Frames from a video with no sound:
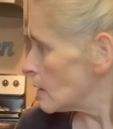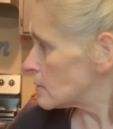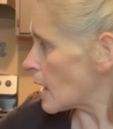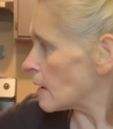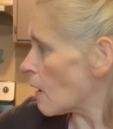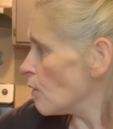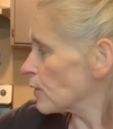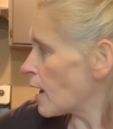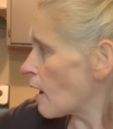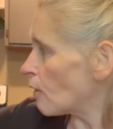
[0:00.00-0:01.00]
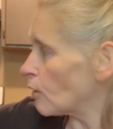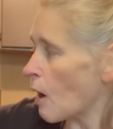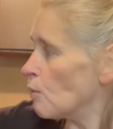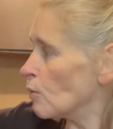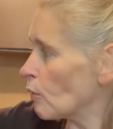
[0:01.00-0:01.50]
take all the counter. I
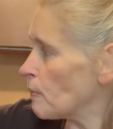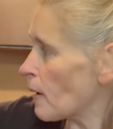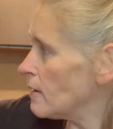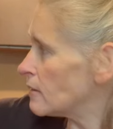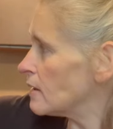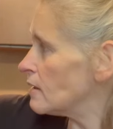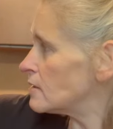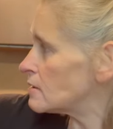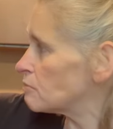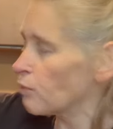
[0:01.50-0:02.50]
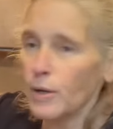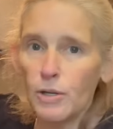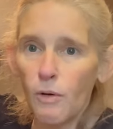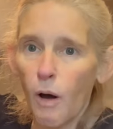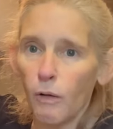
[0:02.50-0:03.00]
want to repaint this,
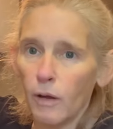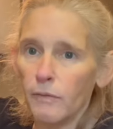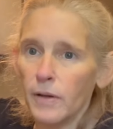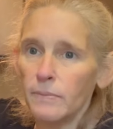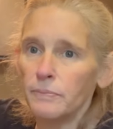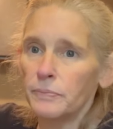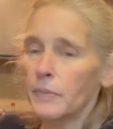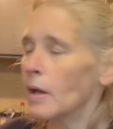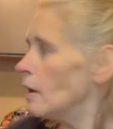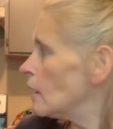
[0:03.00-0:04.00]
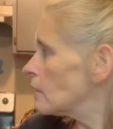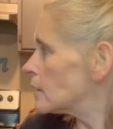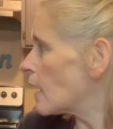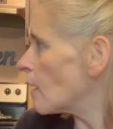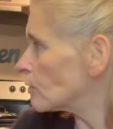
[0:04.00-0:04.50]
redo all of it,
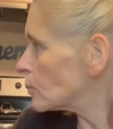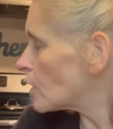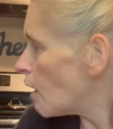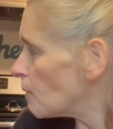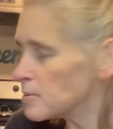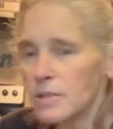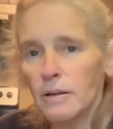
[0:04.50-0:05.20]
the countertops